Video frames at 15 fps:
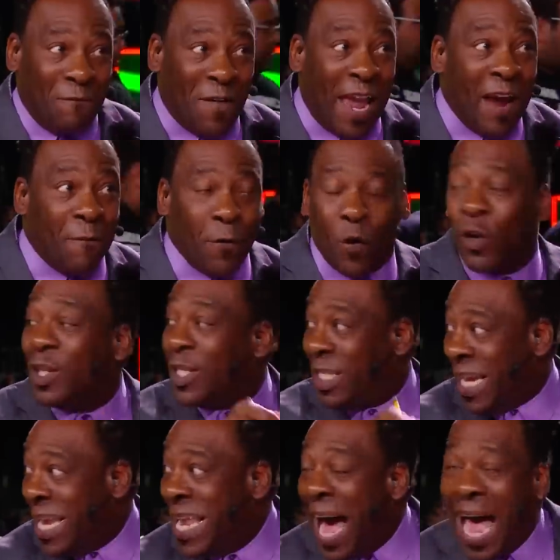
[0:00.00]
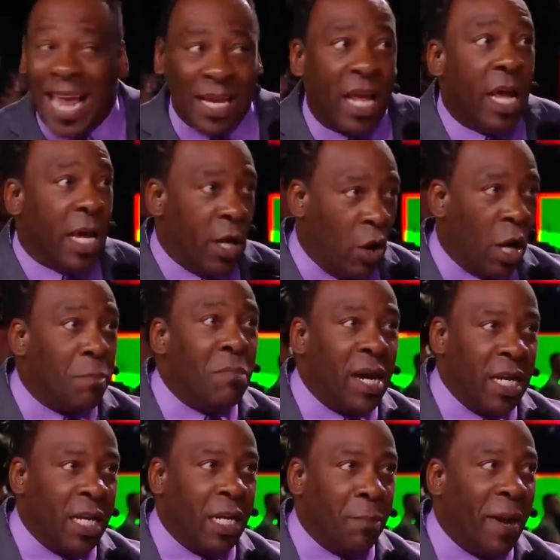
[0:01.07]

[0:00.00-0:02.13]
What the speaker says: favor tonight here at Money in the